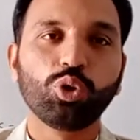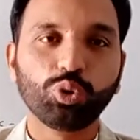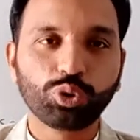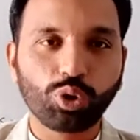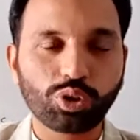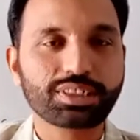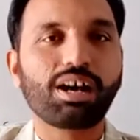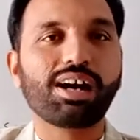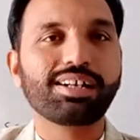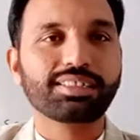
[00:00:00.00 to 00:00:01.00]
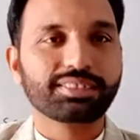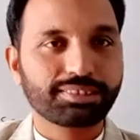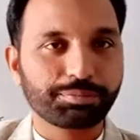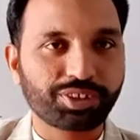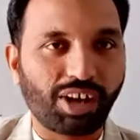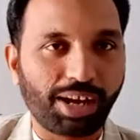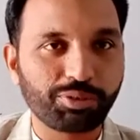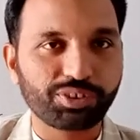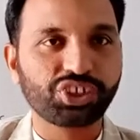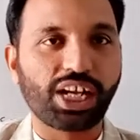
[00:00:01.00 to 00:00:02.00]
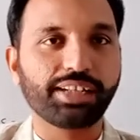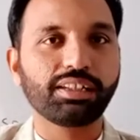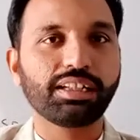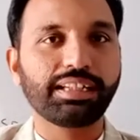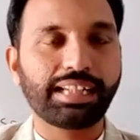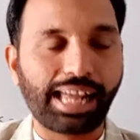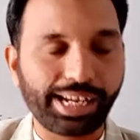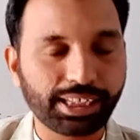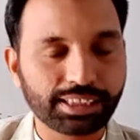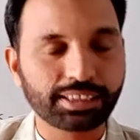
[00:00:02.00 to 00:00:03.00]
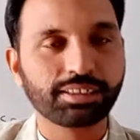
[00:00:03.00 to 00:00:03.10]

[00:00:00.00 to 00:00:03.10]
who those are subscribe our channel, like